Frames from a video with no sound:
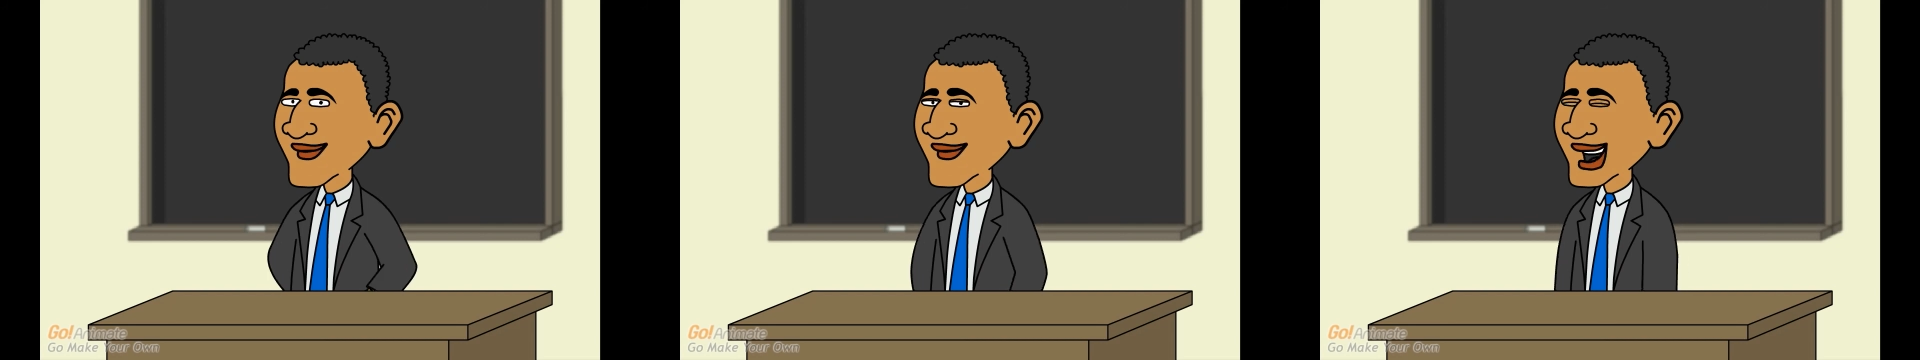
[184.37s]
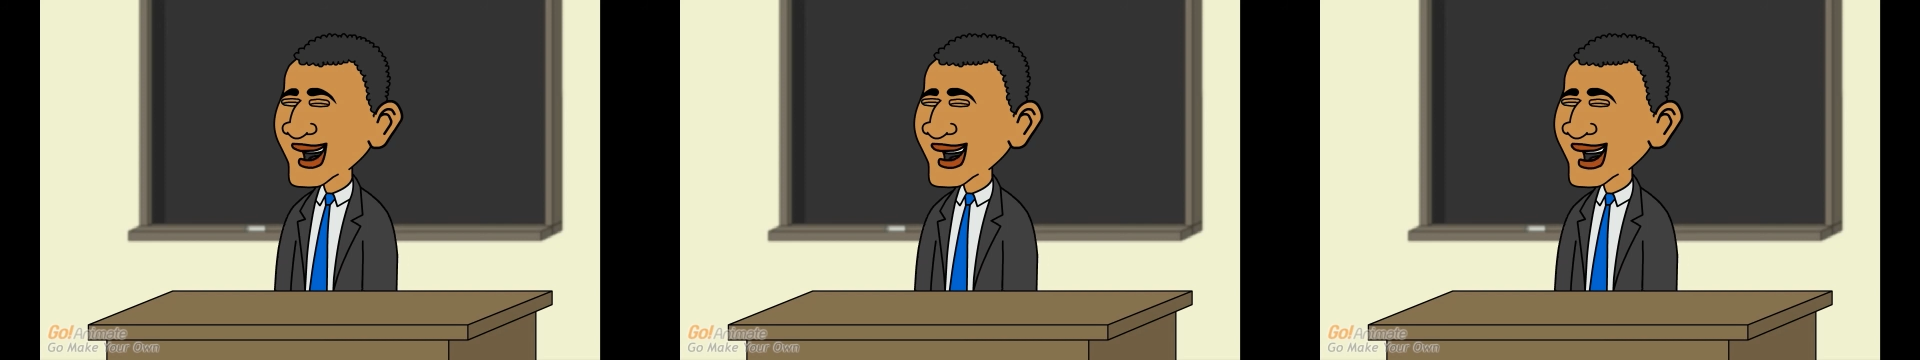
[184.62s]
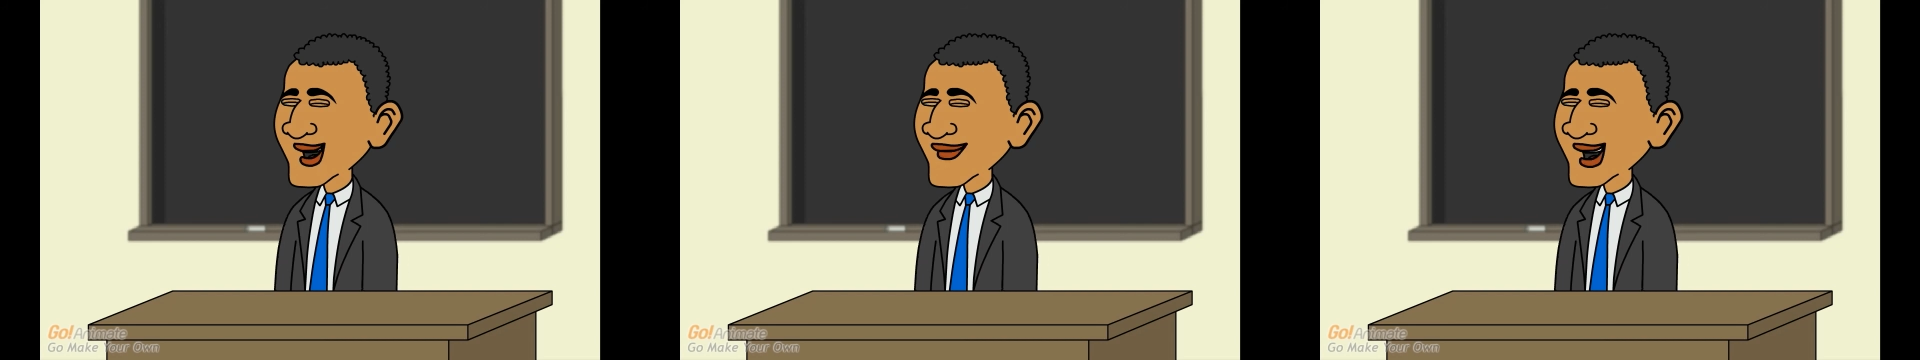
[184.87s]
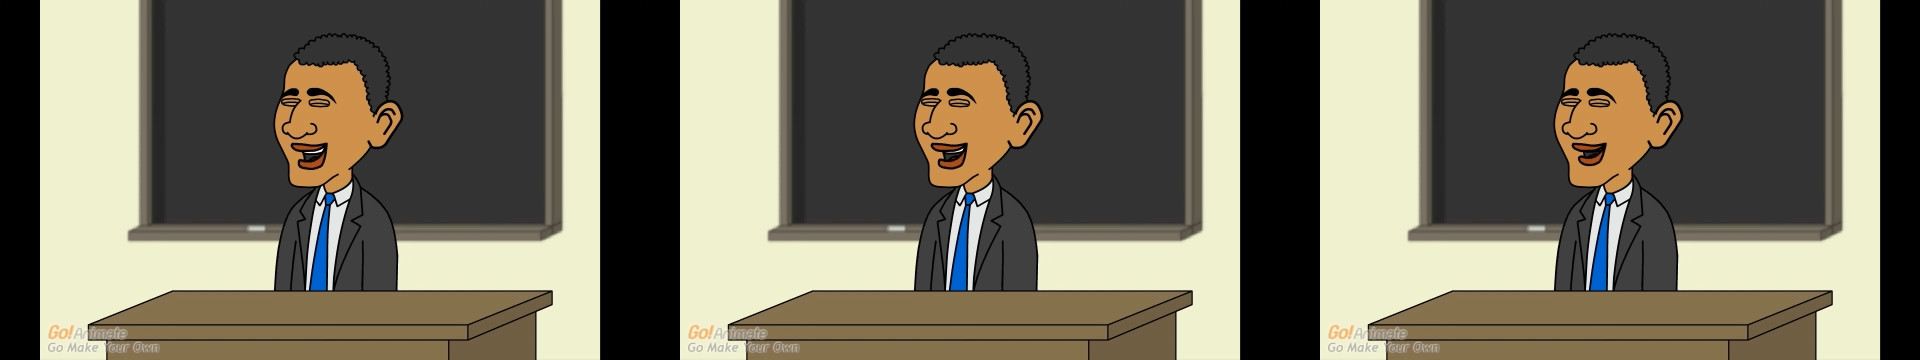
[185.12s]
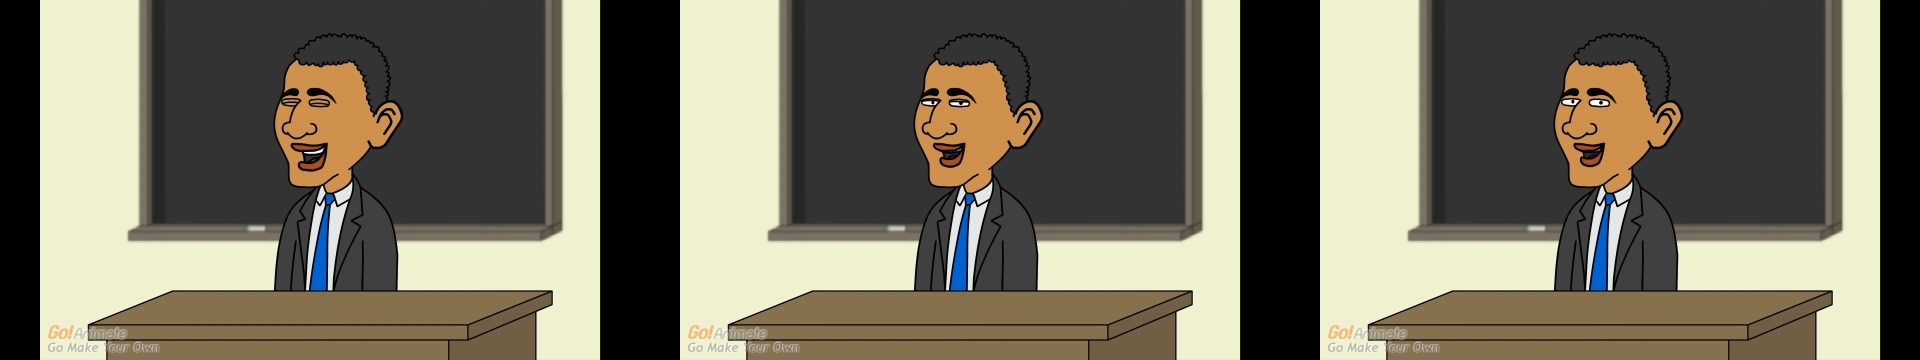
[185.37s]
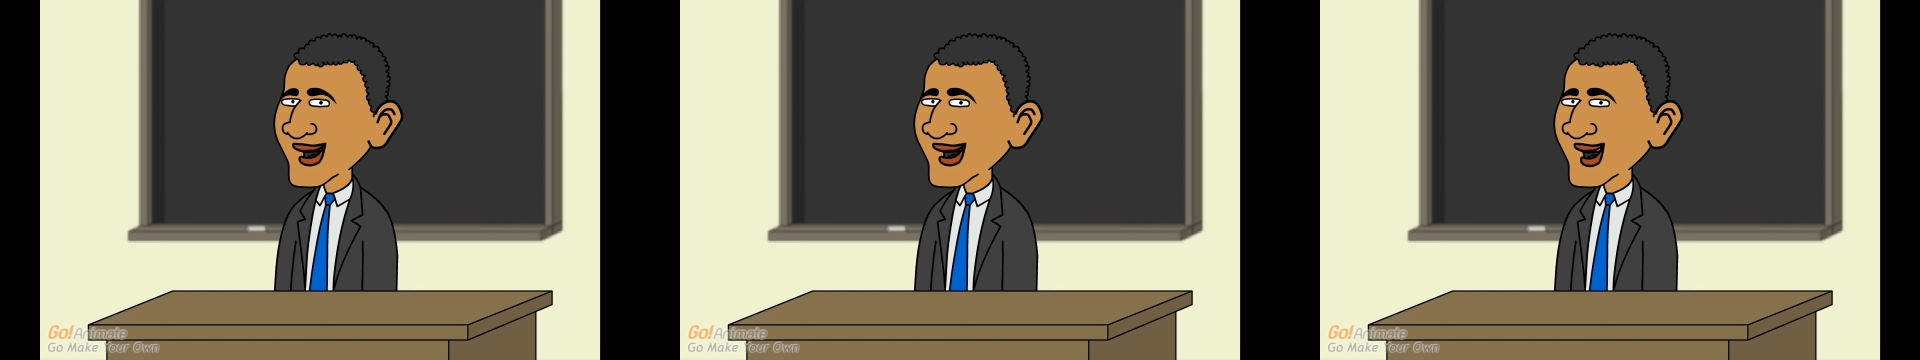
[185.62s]
and has four
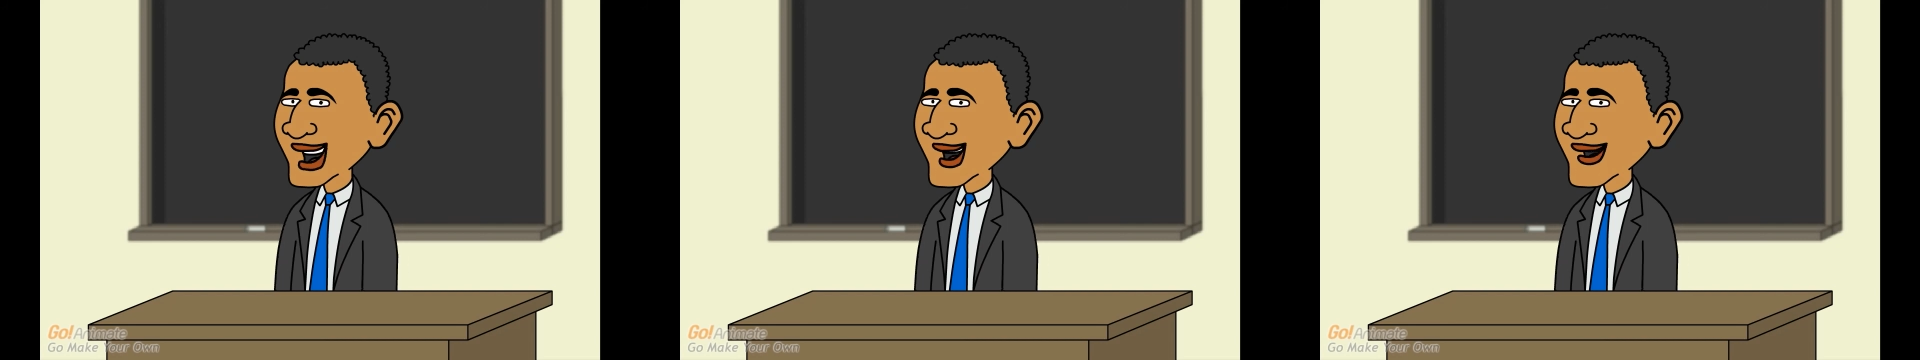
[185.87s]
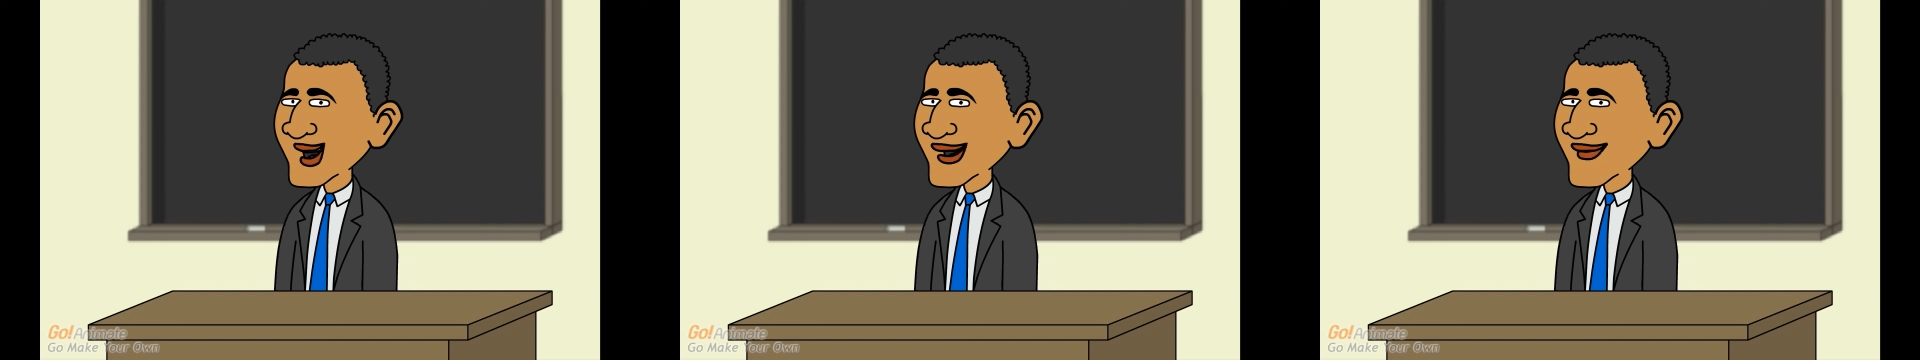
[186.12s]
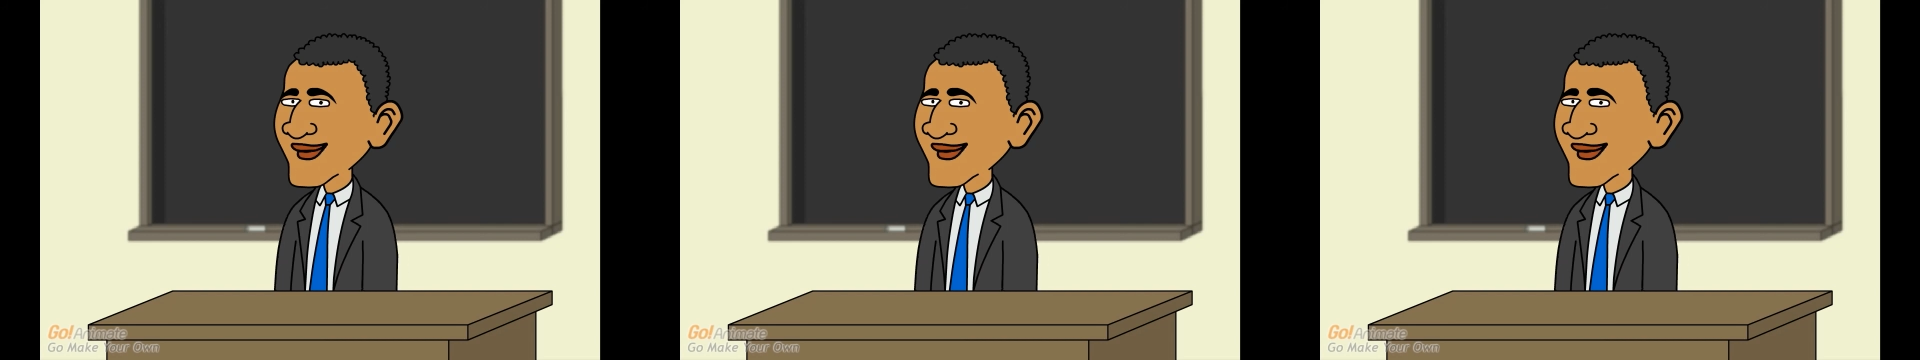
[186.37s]
beautiful children.